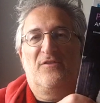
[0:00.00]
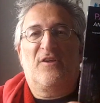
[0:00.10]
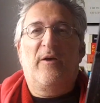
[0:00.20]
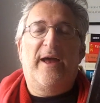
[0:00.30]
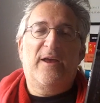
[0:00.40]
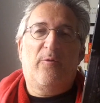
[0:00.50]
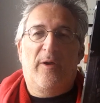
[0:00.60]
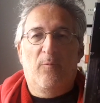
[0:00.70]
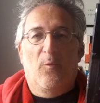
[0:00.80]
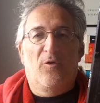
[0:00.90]
So Ann
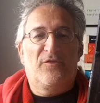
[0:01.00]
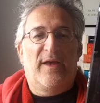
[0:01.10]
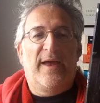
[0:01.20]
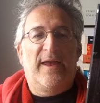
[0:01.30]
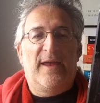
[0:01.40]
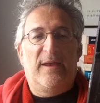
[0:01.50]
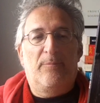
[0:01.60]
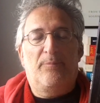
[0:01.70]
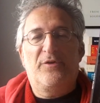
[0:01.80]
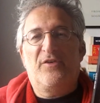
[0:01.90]
Quin was
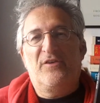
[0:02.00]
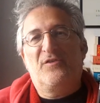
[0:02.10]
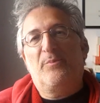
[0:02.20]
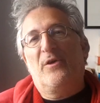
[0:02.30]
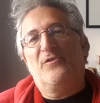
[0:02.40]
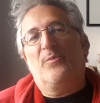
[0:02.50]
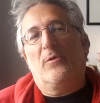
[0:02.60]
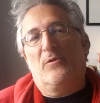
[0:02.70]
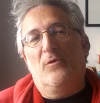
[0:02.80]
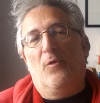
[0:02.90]
a British
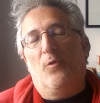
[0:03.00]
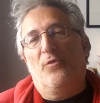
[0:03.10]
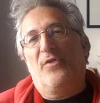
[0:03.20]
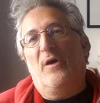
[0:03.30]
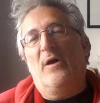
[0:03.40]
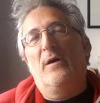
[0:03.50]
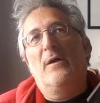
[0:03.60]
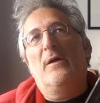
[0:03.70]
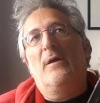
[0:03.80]
postmodern author,